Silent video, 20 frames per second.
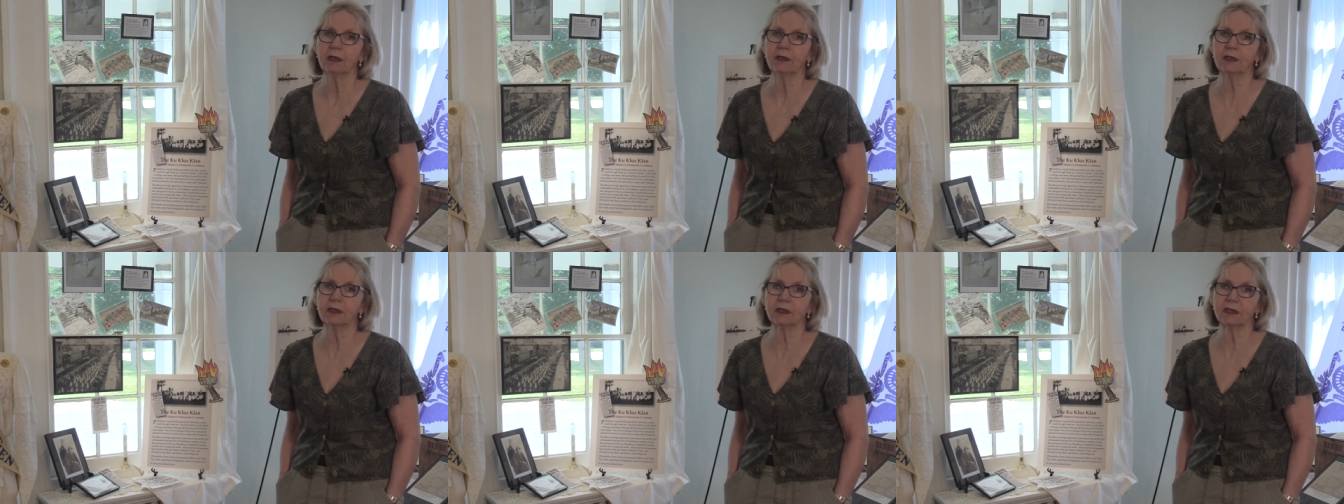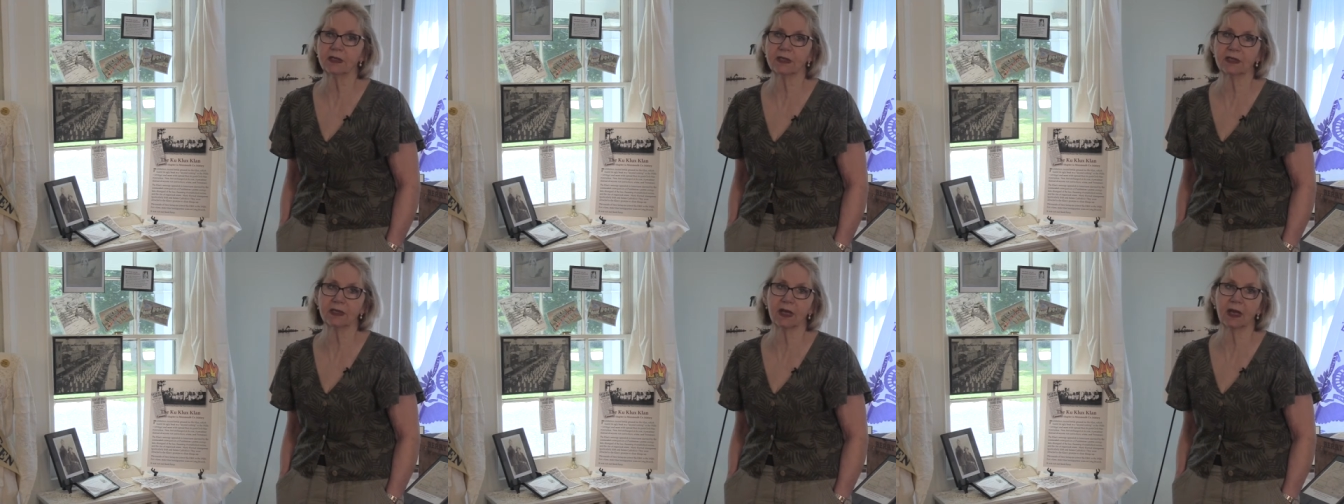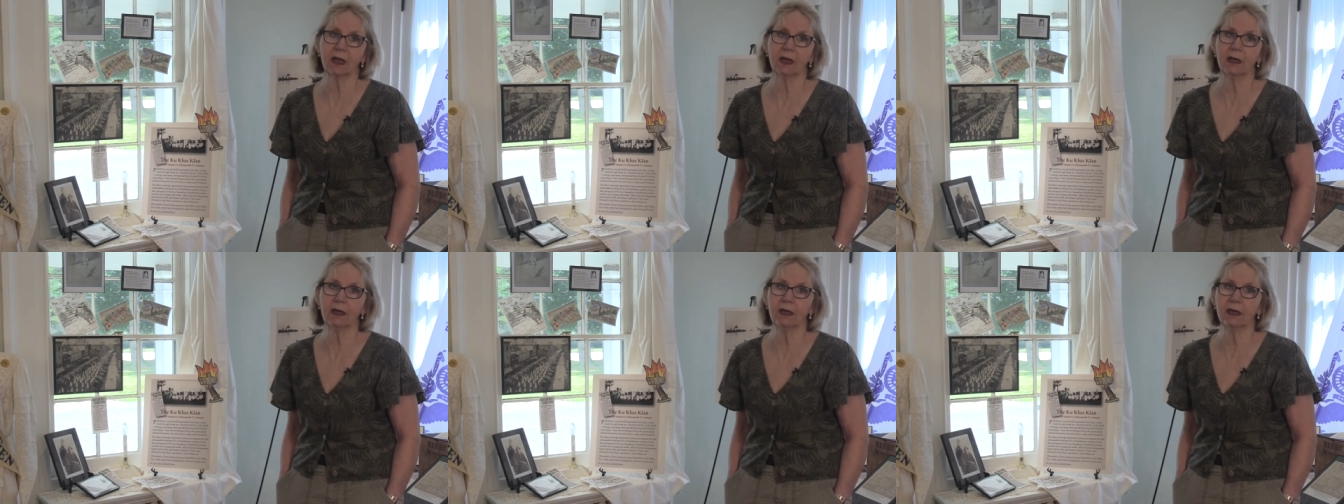to
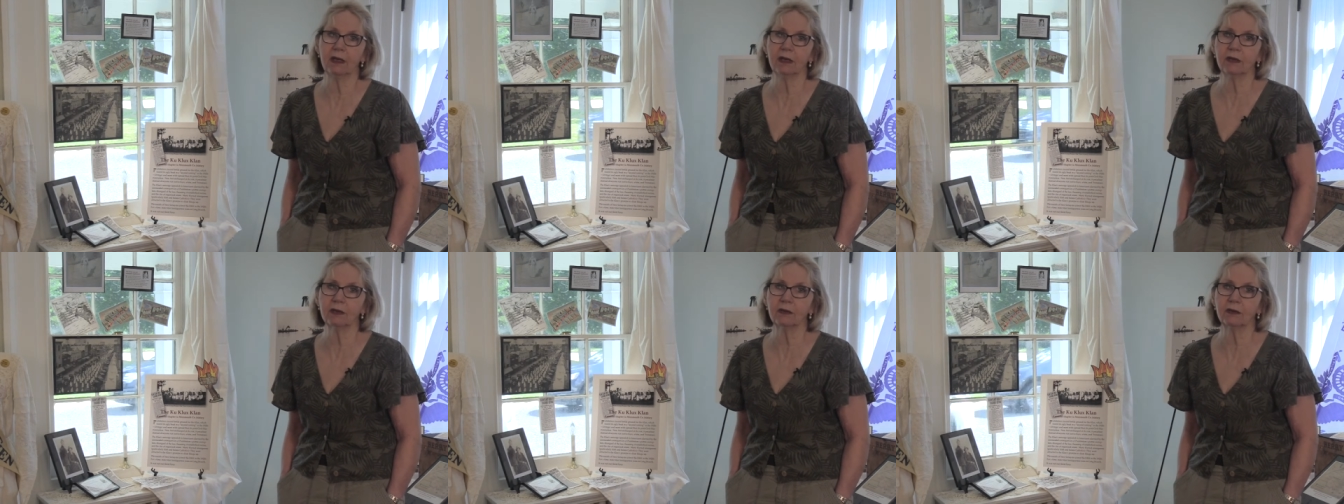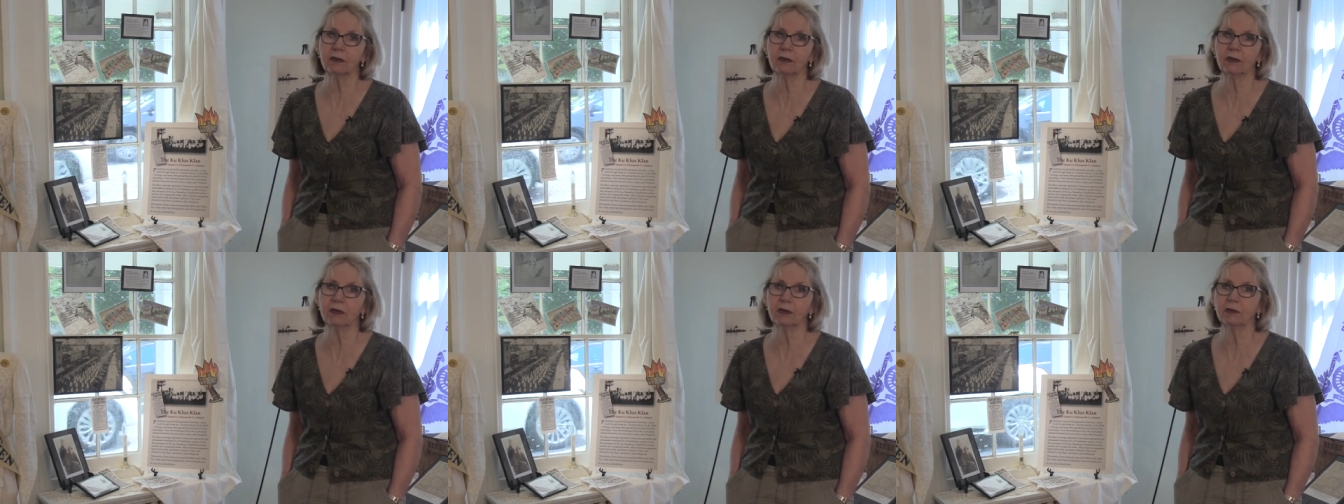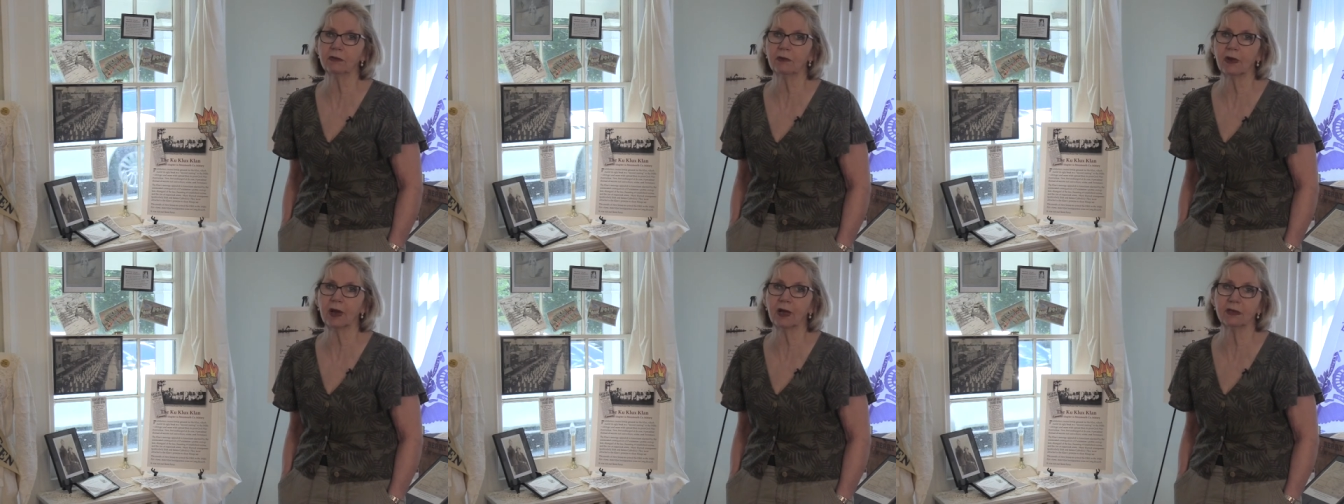society including
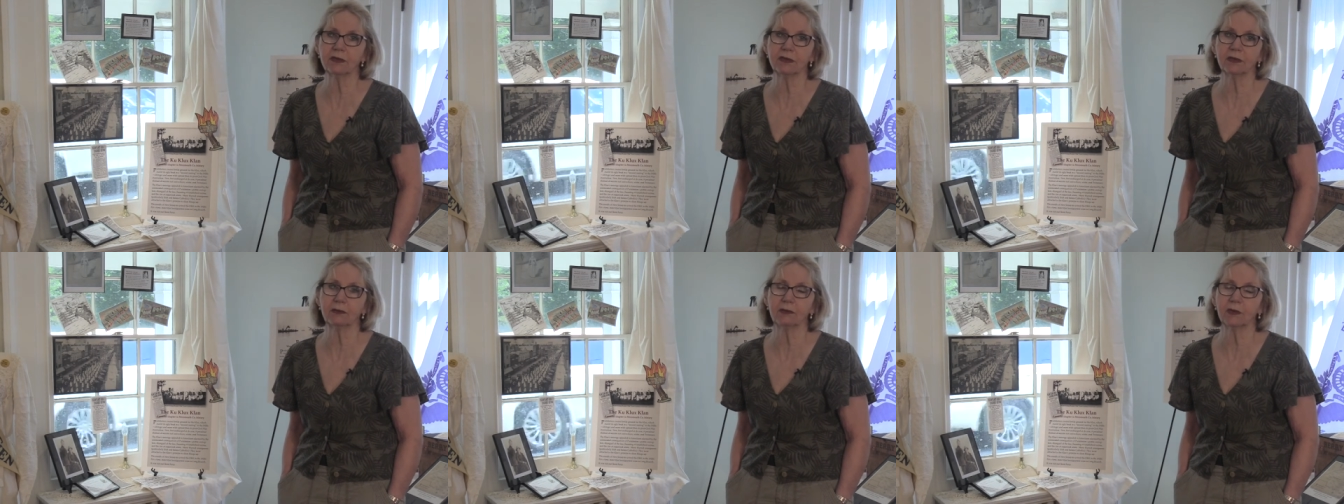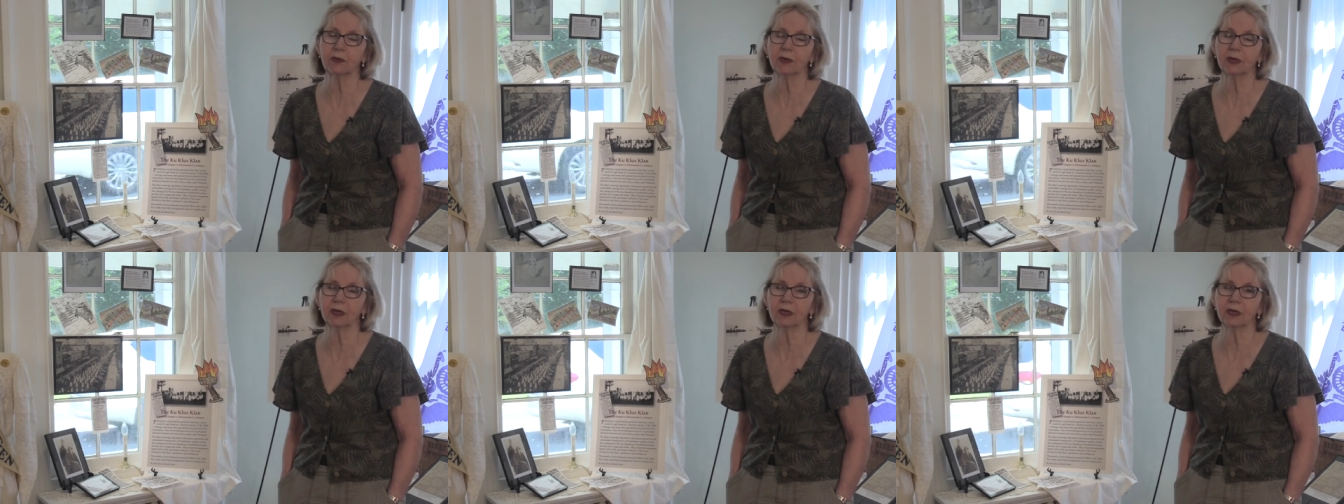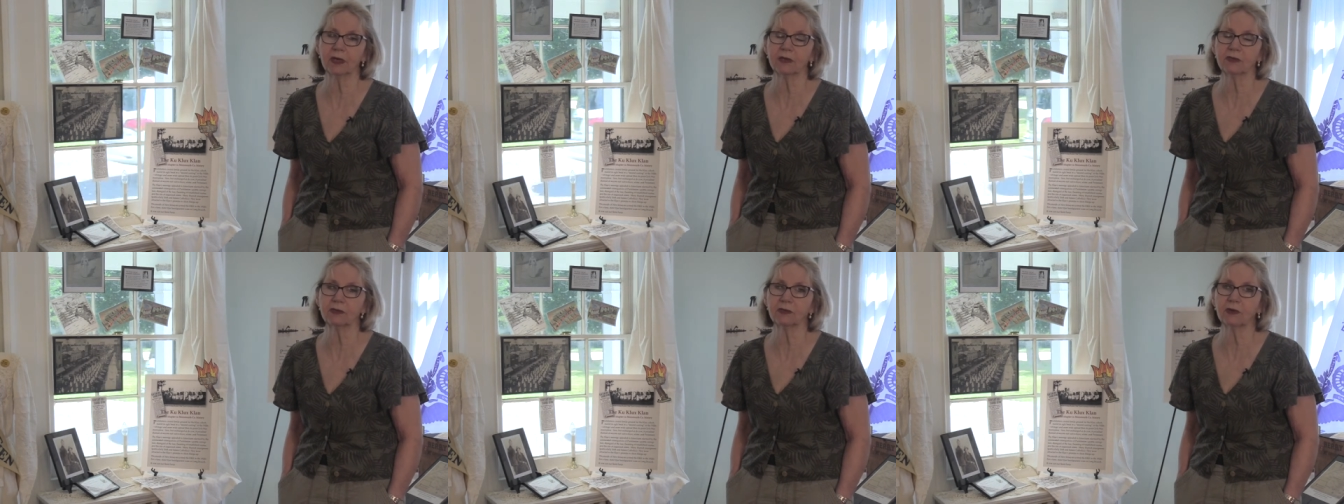the rise of
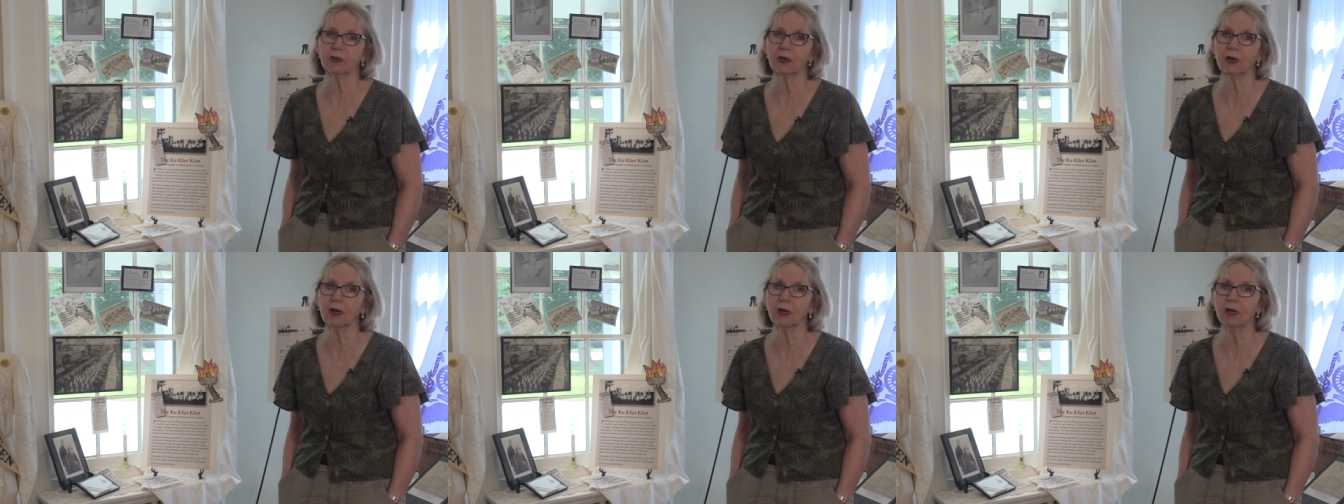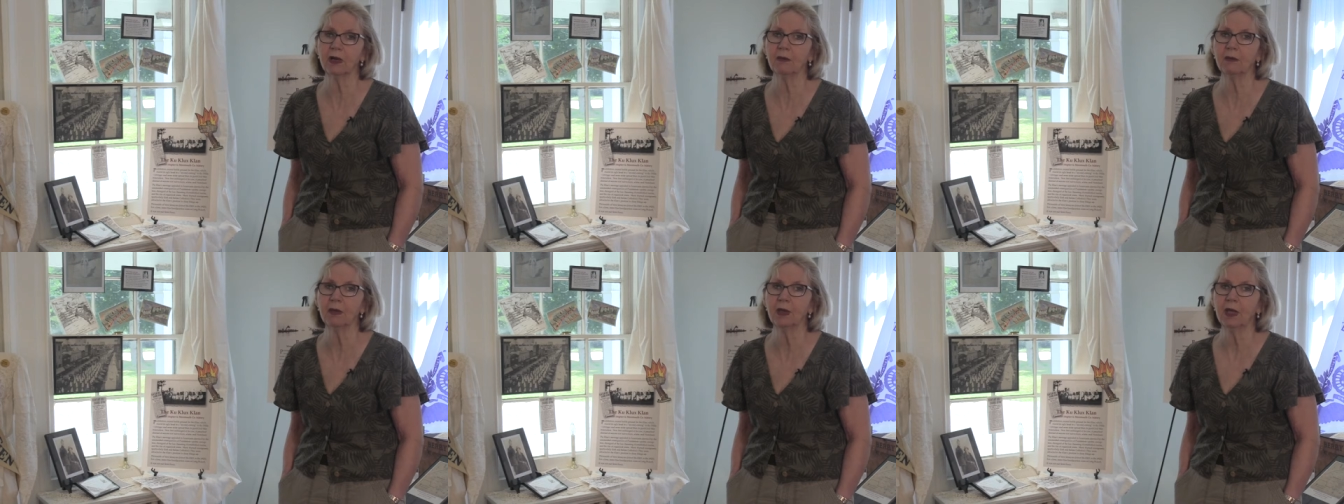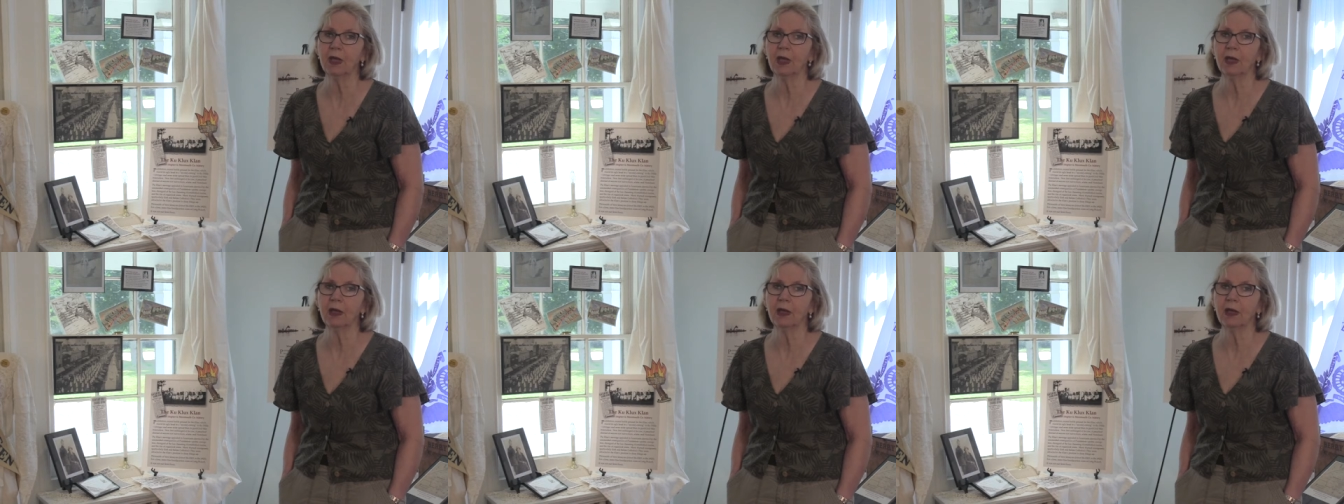organized crime